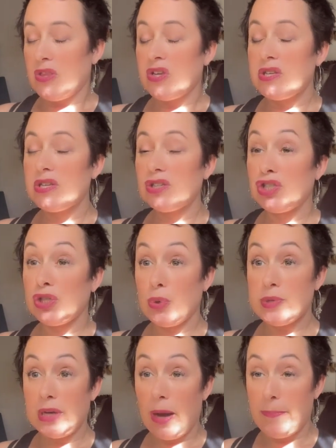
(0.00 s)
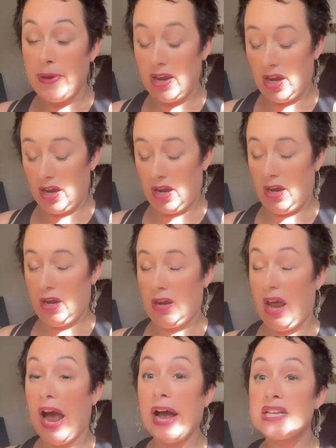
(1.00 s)
This shows up
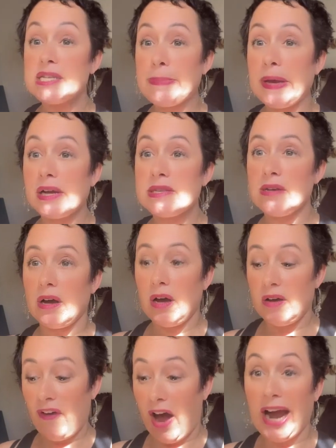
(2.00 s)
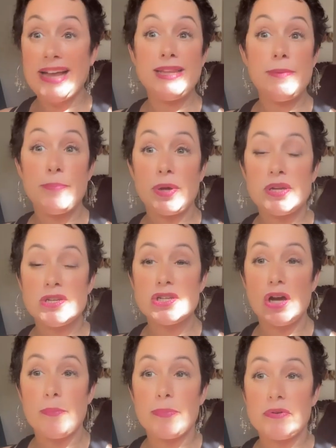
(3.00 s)
in aspects of highly
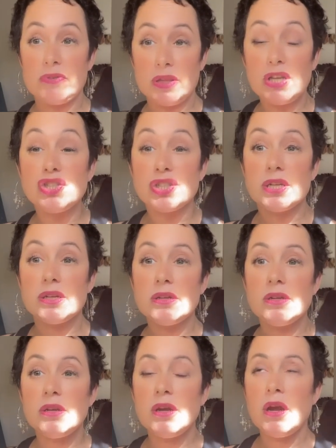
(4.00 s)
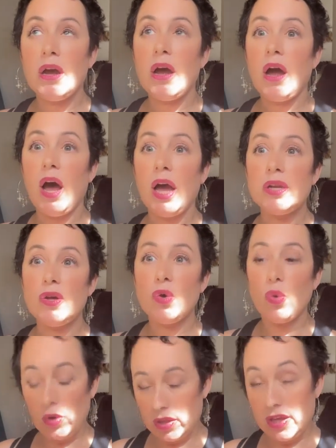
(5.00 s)
buttoned up religion. I
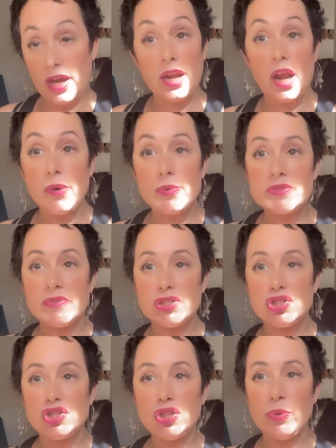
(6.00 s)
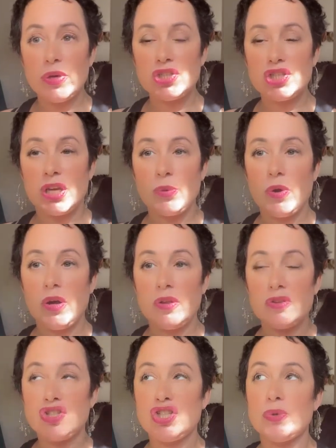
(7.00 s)
know that I was raised Jewish, and
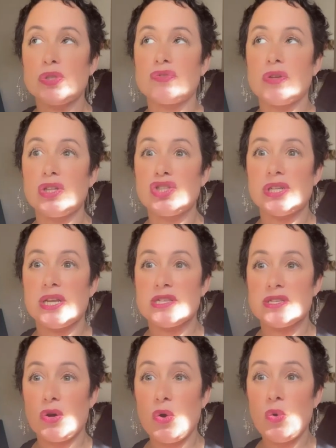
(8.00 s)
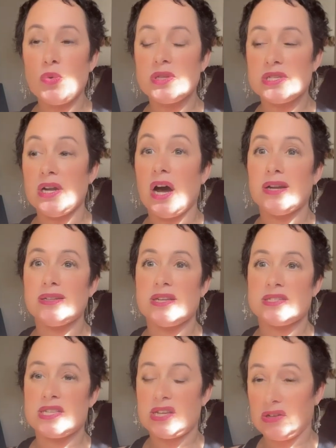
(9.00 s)
while the Jewish religion as its own does not
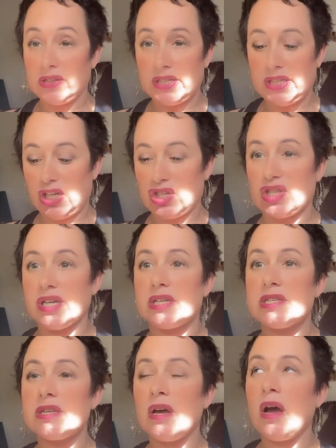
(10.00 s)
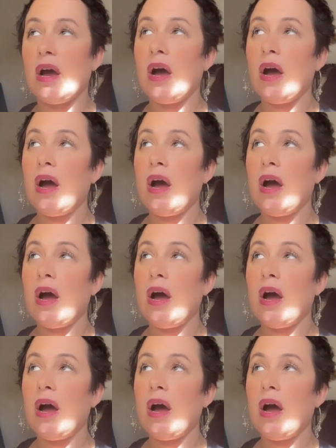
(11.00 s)
necessarily teach this,